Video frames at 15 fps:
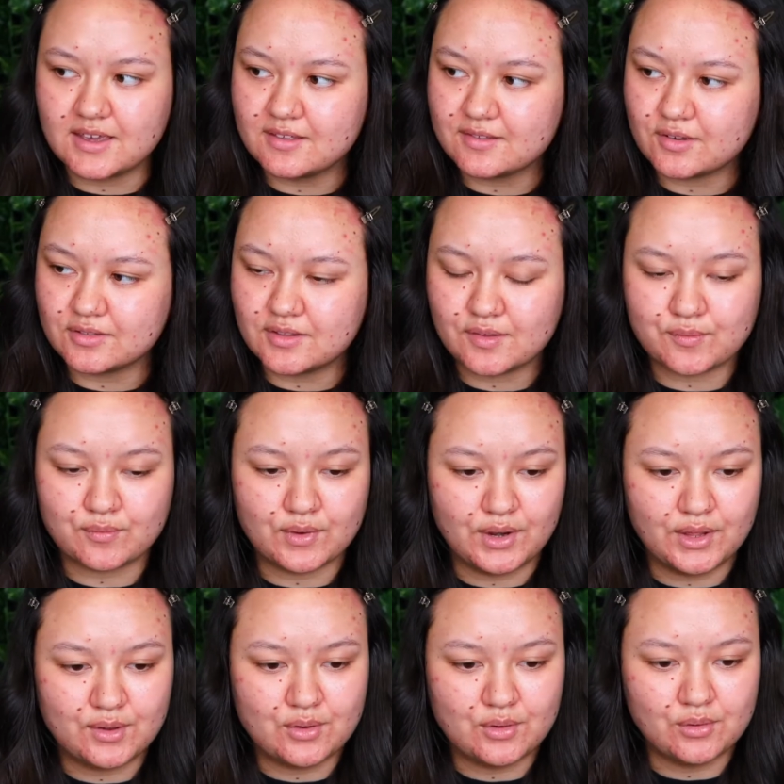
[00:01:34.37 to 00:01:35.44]
it's got this
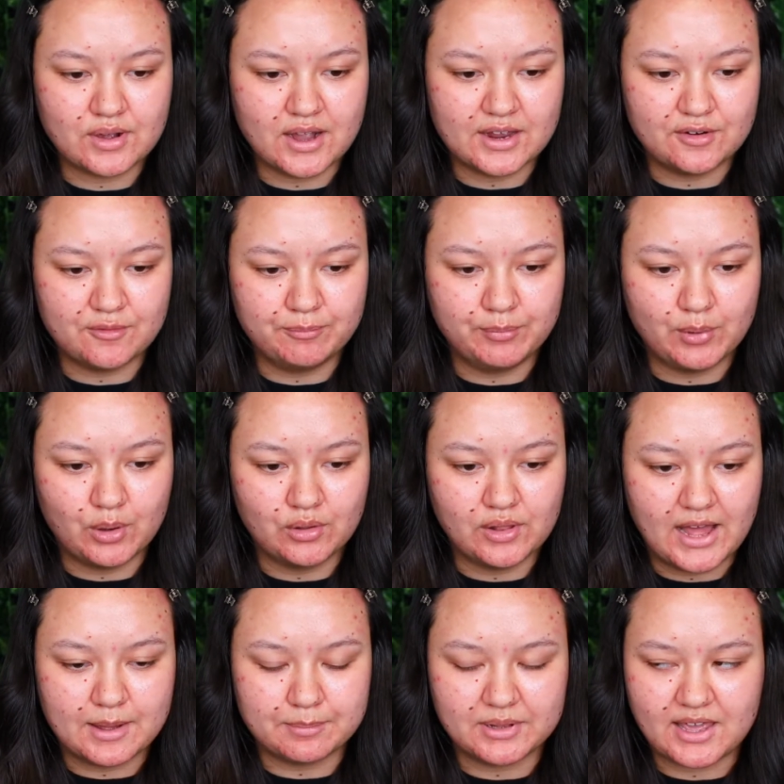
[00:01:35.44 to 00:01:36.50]
really cool kind of ball
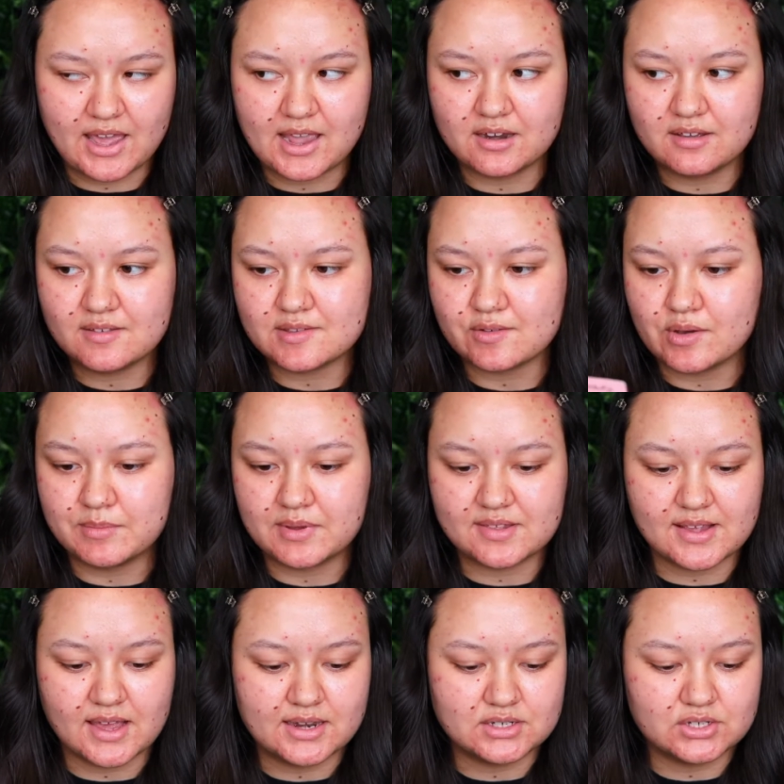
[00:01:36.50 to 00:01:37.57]
applicator, so I'm
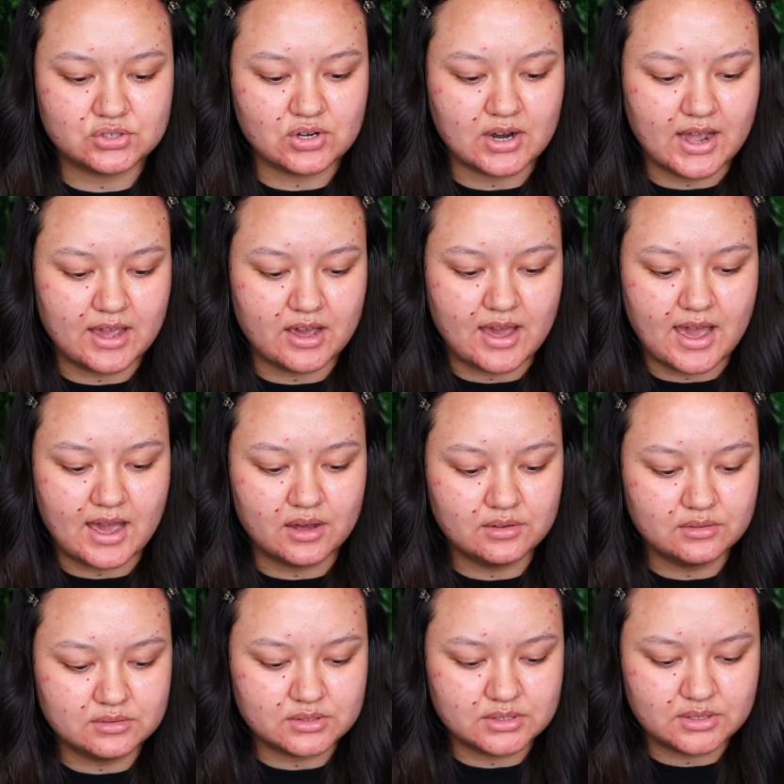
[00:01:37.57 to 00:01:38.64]
excited to try her
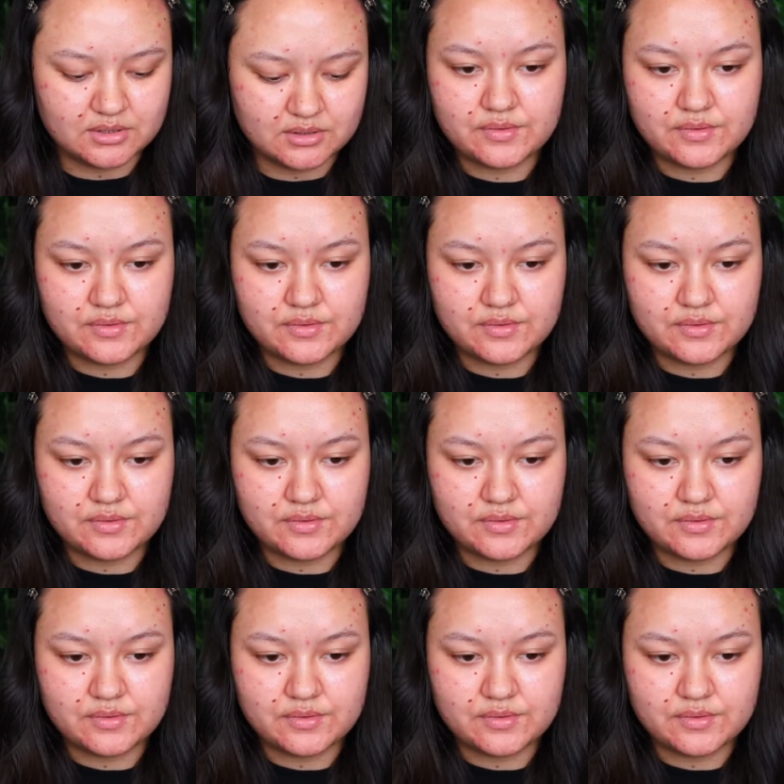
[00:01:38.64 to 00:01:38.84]
out.